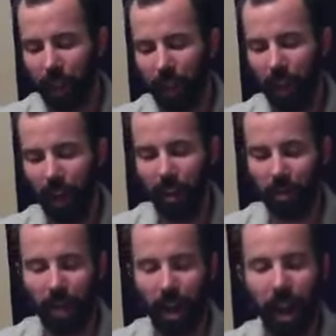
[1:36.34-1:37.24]
has
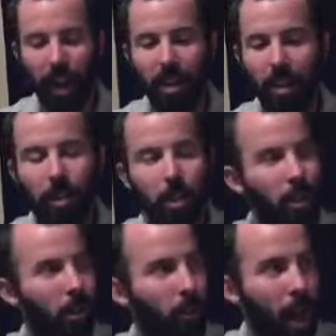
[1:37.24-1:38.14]
high
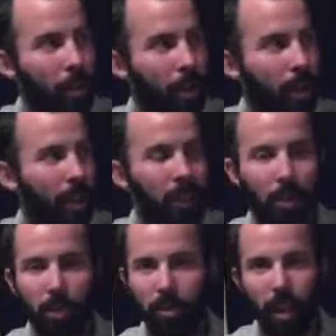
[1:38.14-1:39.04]
definition graphics,
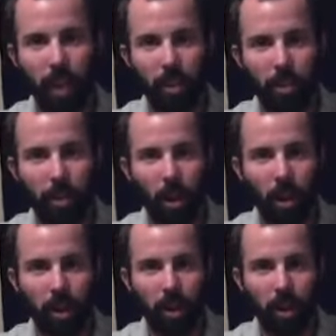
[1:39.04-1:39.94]
excellent
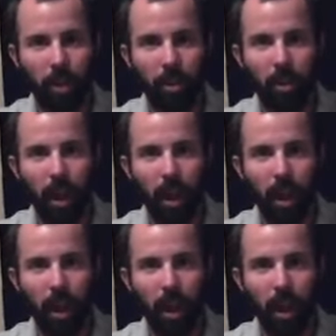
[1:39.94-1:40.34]
audio,